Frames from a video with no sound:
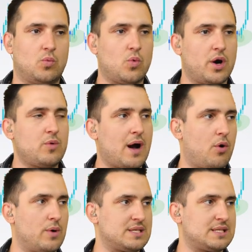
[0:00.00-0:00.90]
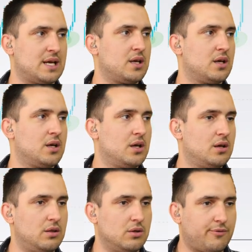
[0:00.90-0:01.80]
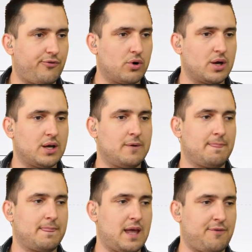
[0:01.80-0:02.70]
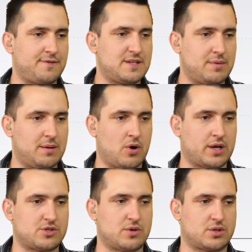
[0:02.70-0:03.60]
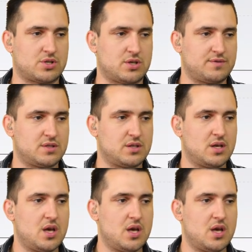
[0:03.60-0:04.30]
What do I always say? Look for a 15-minute market structure shift.